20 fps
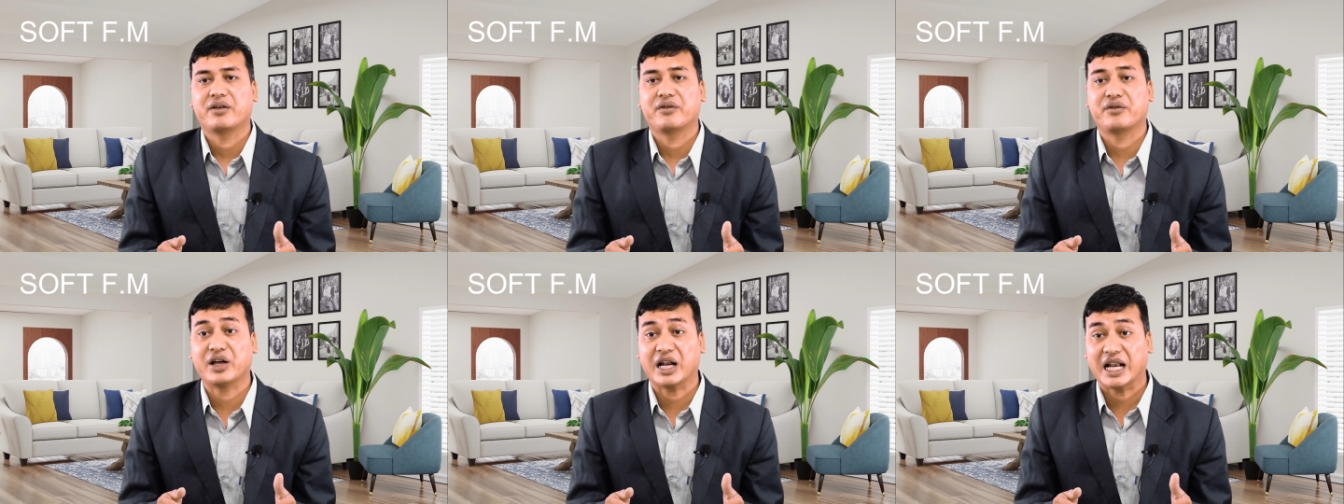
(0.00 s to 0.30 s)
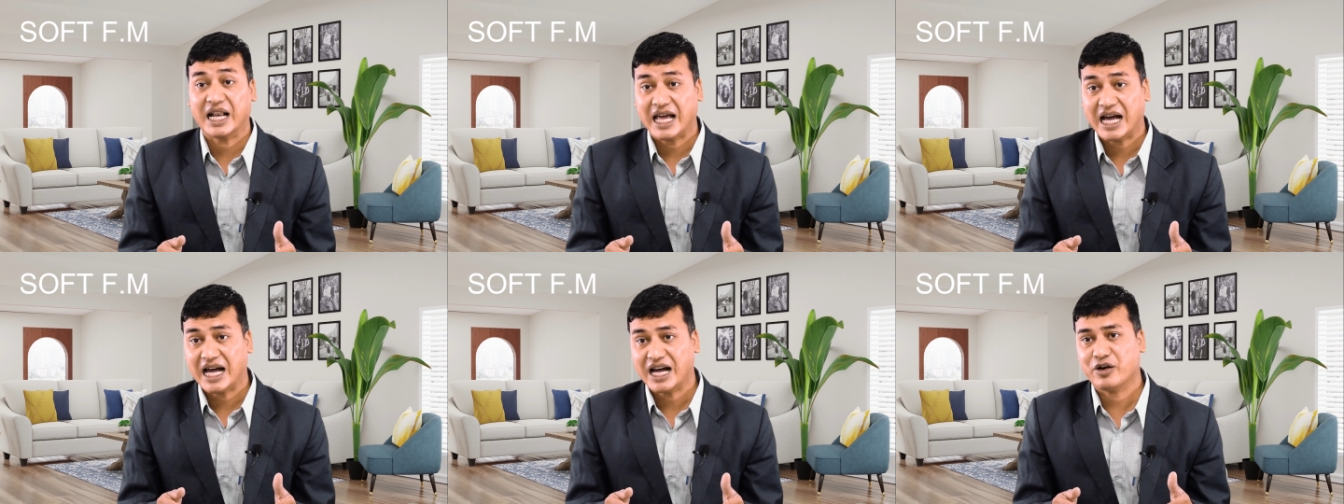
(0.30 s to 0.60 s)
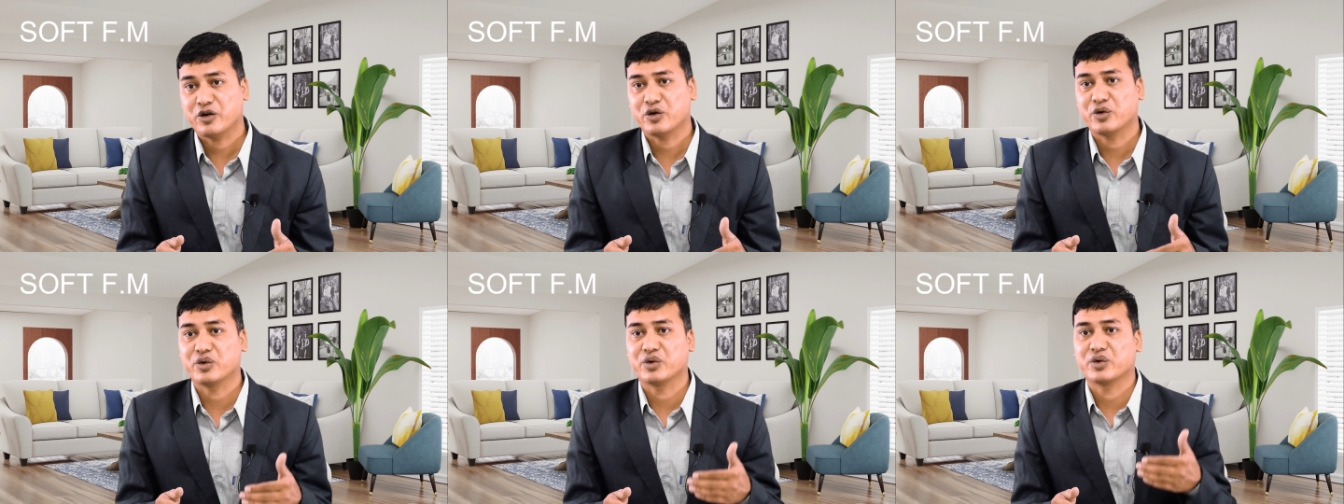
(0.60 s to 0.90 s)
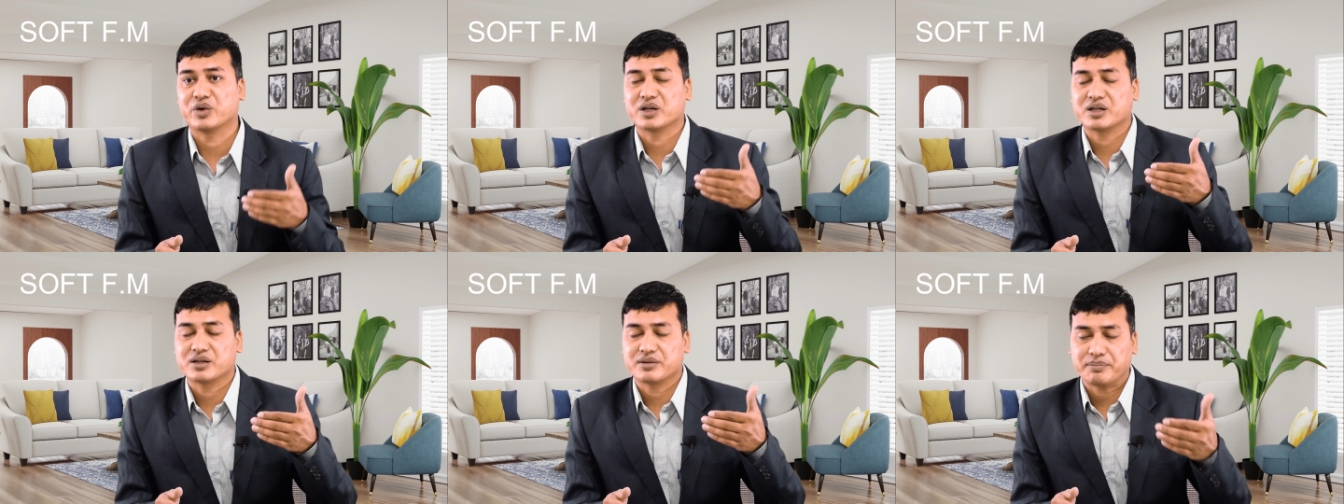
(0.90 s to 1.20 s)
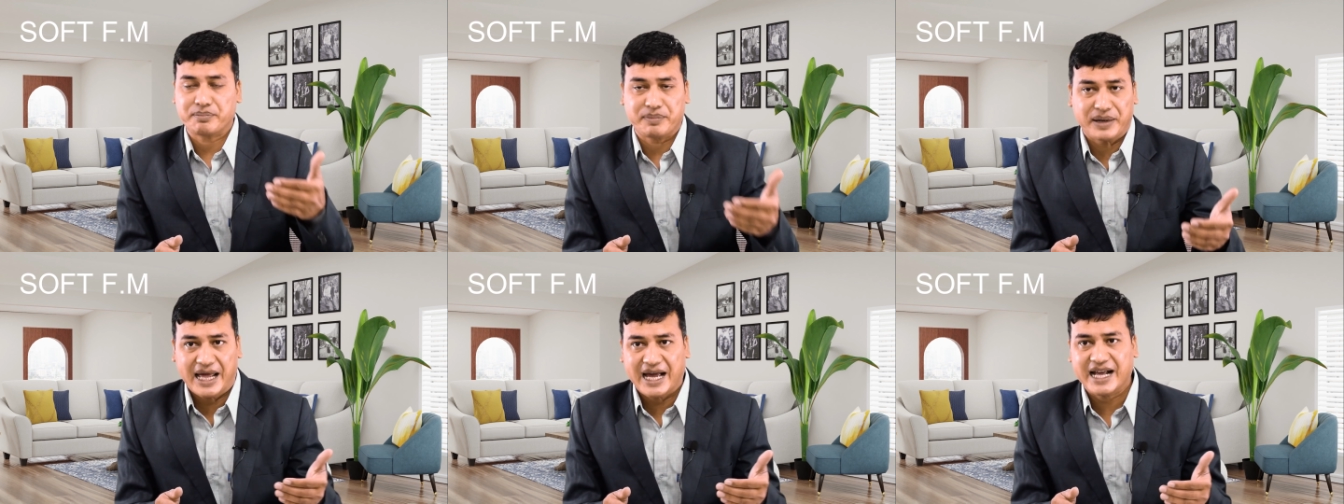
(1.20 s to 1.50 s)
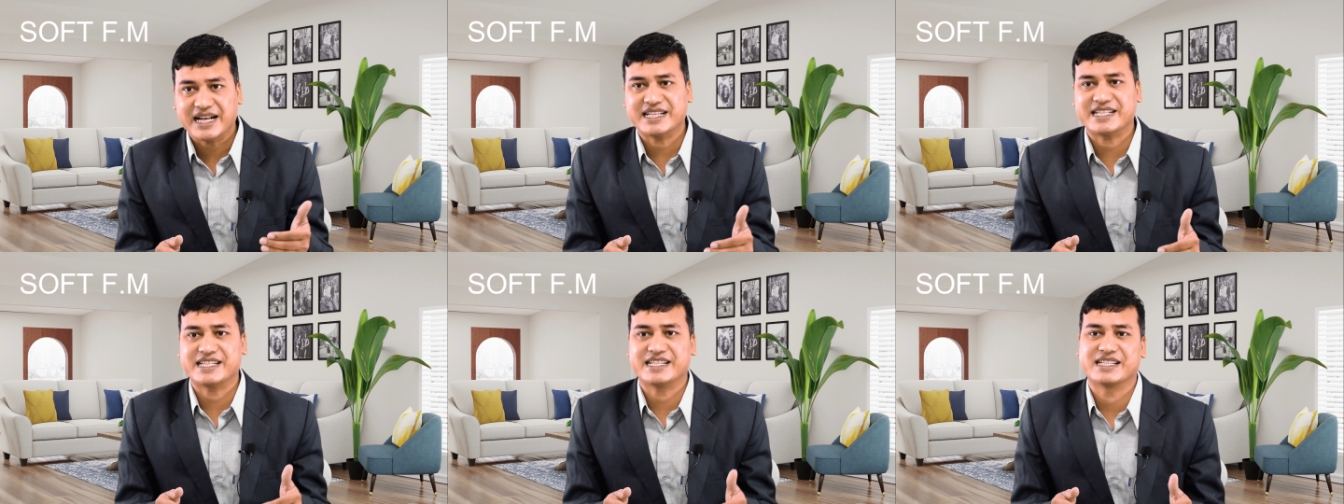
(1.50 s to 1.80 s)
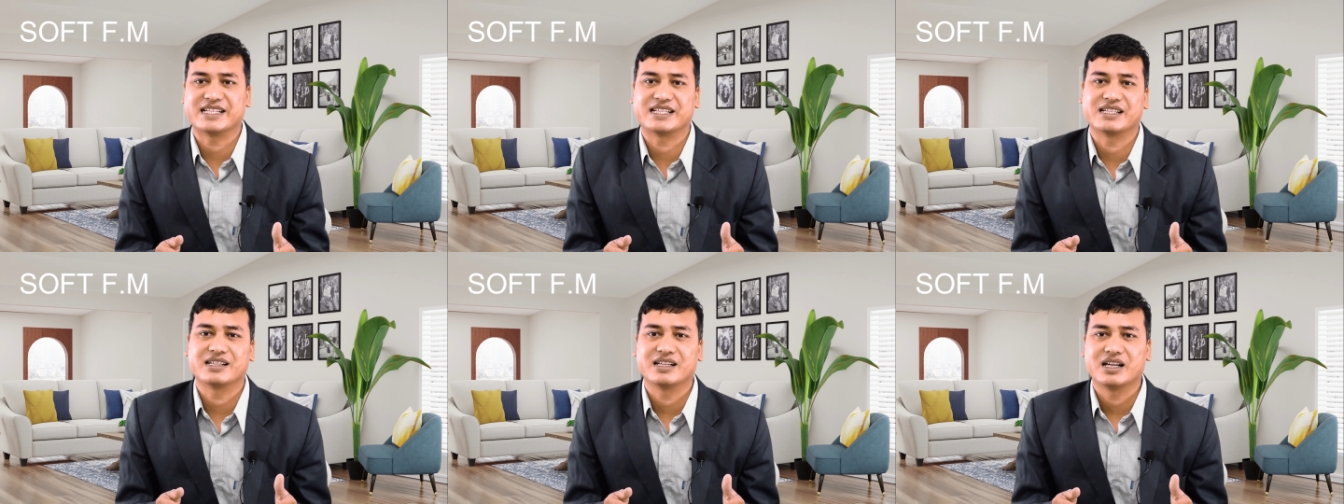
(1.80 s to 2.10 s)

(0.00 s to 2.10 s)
flower planting,